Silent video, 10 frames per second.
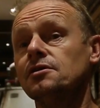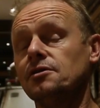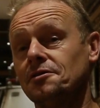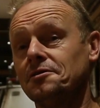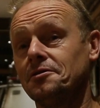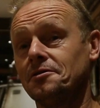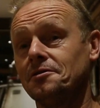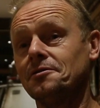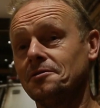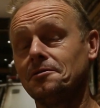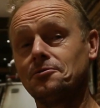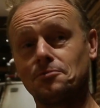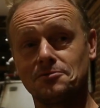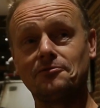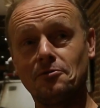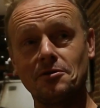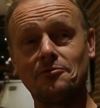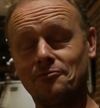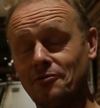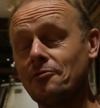It was a very,
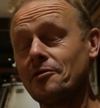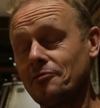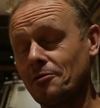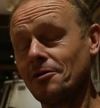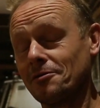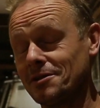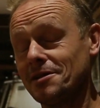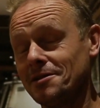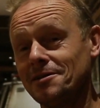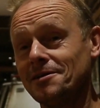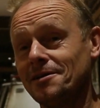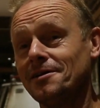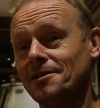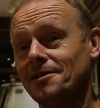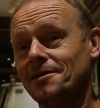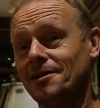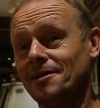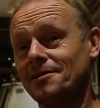very, very long day. Yeah.